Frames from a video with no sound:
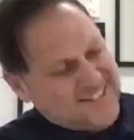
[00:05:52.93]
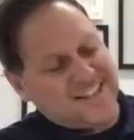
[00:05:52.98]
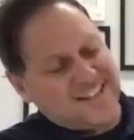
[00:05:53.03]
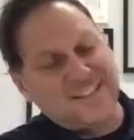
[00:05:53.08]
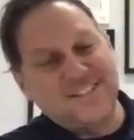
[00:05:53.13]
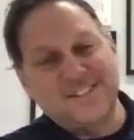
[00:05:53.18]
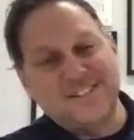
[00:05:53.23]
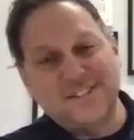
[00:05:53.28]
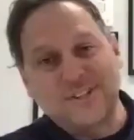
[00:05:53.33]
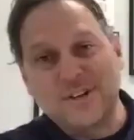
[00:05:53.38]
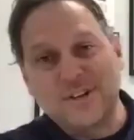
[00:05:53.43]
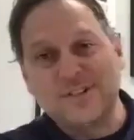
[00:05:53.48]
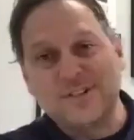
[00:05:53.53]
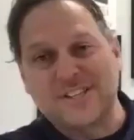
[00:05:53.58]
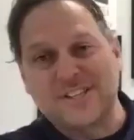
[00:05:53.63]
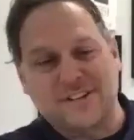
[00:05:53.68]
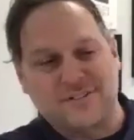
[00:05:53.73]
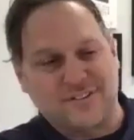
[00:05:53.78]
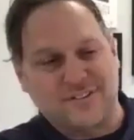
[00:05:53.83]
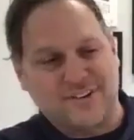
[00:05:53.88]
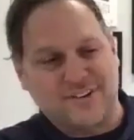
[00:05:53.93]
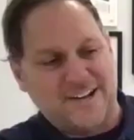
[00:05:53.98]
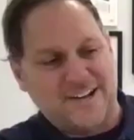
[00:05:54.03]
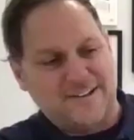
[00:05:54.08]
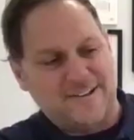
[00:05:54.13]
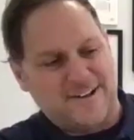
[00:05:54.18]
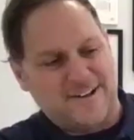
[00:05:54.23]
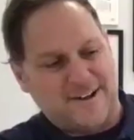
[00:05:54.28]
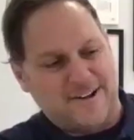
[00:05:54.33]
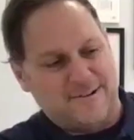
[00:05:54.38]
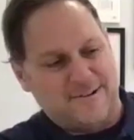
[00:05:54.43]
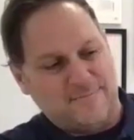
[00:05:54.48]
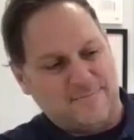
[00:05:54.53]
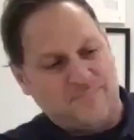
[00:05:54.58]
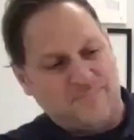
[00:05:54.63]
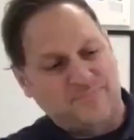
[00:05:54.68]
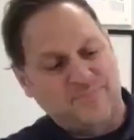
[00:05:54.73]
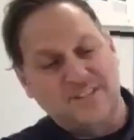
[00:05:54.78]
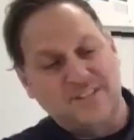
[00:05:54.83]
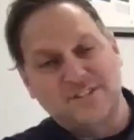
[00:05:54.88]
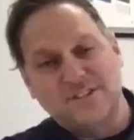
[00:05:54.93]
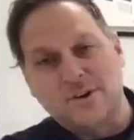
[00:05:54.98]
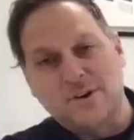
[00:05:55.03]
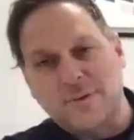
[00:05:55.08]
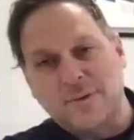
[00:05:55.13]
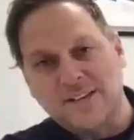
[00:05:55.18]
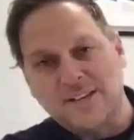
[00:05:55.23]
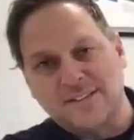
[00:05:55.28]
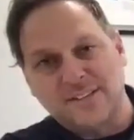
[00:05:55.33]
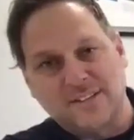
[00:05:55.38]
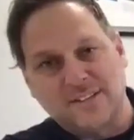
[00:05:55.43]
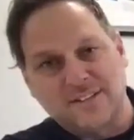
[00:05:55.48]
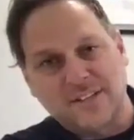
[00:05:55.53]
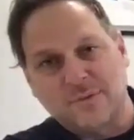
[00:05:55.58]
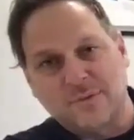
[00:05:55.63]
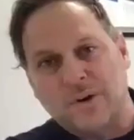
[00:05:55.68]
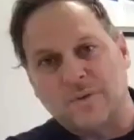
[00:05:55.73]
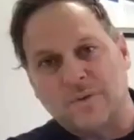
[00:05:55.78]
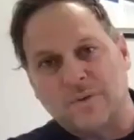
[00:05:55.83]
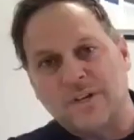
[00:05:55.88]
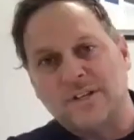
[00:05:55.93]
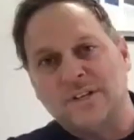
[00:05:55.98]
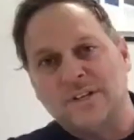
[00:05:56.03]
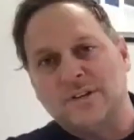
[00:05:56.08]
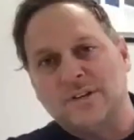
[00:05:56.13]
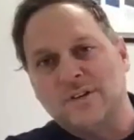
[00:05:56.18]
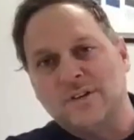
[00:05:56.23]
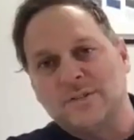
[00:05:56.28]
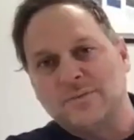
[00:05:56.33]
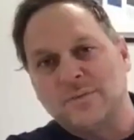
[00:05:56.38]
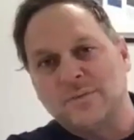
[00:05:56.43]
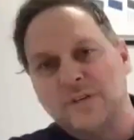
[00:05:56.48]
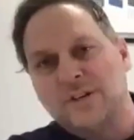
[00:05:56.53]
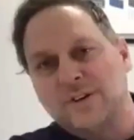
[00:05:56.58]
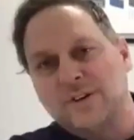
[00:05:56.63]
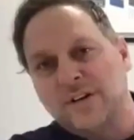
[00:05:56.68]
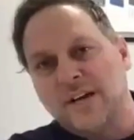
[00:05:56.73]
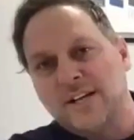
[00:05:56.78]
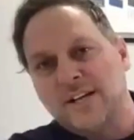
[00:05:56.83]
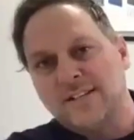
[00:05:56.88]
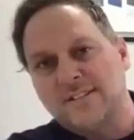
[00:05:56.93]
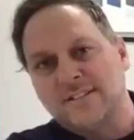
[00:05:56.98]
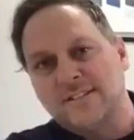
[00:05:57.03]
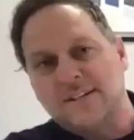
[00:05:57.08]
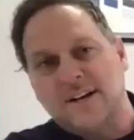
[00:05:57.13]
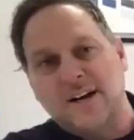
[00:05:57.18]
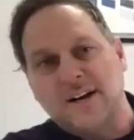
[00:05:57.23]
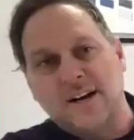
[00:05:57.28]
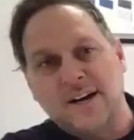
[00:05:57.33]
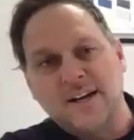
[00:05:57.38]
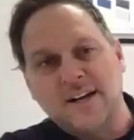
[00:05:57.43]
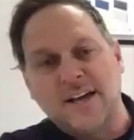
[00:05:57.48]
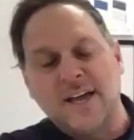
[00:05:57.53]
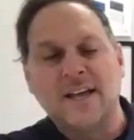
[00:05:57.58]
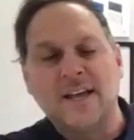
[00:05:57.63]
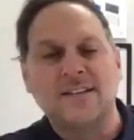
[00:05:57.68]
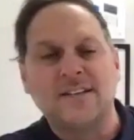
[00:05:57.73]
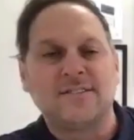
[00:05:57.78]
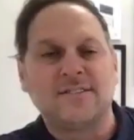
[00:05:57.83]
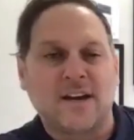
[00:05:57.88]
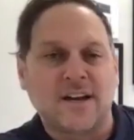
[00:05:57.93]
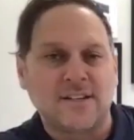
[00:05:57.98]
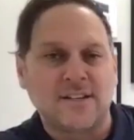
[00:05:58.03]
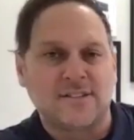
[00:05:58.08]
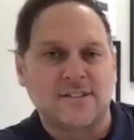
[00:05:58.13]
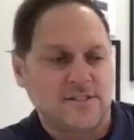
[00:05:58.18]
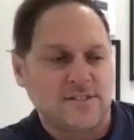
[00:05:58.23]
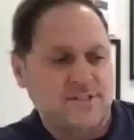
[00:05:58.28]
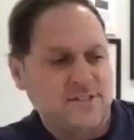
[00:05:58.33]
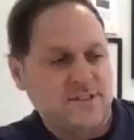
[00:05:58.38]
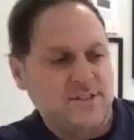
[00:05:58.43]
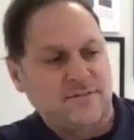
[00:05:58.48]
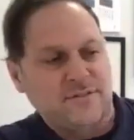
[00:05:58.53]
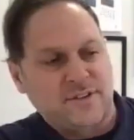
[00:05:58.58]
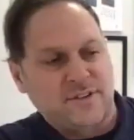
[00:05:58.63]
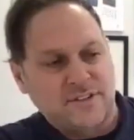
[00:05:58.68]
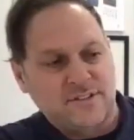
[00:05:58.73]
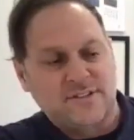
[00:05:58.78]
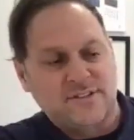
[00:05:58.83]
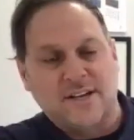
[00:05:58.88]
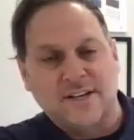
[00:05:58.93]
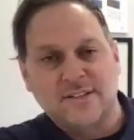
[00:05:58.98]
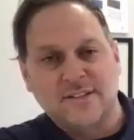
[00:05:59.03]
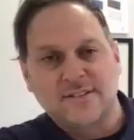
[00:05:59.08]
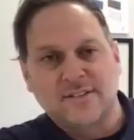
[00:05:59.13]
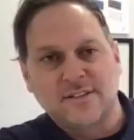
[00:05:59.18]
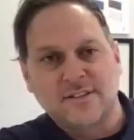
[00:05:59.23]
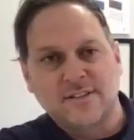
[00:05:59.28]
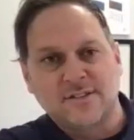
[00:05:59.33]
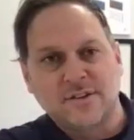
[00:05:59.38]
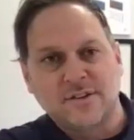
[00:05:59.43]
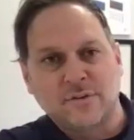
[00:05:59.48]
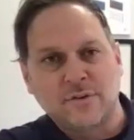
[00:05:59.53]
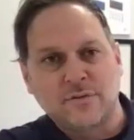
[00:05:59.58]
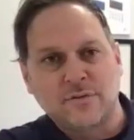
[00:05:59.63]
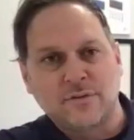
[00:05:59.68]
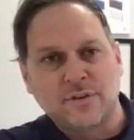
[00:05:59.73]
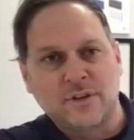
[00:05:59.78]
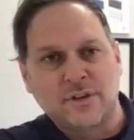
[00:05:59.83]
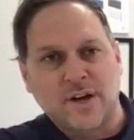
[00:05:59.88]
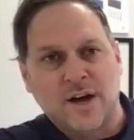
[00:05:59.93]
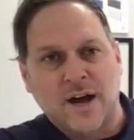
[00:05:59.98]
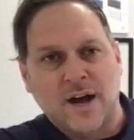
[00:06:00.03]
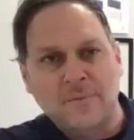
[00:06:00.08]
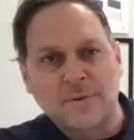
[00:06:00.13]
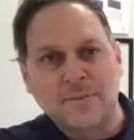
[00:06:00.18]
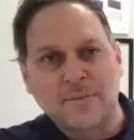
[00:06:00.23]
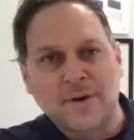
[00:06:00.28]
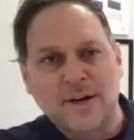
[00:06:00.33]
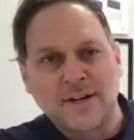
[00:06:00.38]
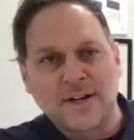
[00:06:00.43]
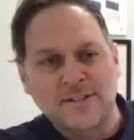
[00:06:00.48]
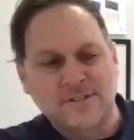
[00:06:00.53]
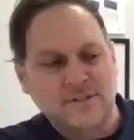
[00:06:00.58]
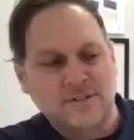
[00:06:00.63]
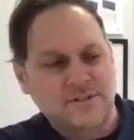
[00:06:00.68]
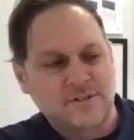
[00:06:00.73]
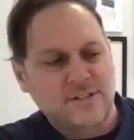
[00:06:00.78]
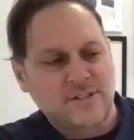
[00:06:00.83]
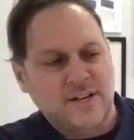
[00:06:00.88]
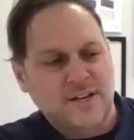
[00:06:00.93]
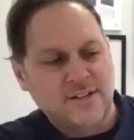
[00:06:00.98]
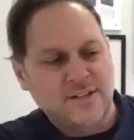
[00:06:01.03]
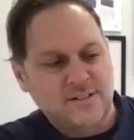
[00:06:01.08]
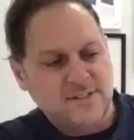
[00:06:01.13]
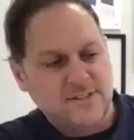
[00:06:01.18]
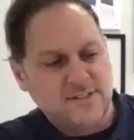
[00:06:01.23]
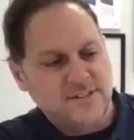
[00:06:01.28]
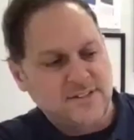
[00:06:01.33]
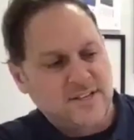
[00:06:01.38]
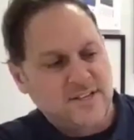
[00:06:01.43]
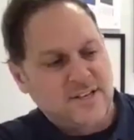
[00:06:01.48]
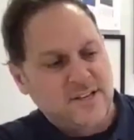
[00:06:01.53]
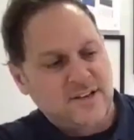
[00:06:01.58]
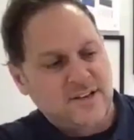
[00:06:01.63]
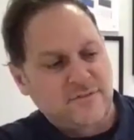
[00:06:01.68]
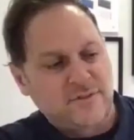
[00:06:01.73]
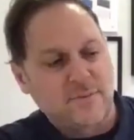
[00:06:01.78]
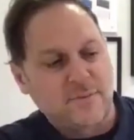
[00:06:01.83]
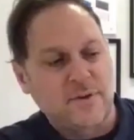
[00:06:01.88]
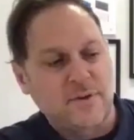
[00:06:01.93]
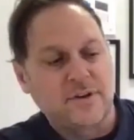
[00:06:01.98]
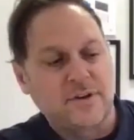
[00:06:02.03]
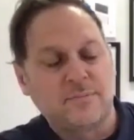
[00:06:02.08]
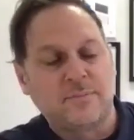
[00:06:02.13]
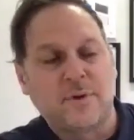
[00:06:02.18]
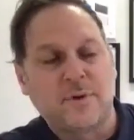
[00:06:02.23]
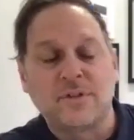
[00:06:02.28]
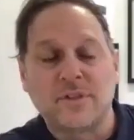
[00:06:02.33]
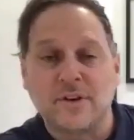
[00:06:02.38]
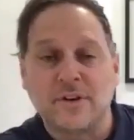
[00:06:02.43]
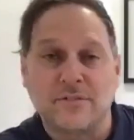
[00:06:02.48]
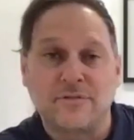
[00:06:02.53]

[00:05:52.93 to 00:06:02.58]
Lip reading: exclusive, right? And so basically what we do is we create 8 sizes of cassettes. And so we really optimize those sizes from both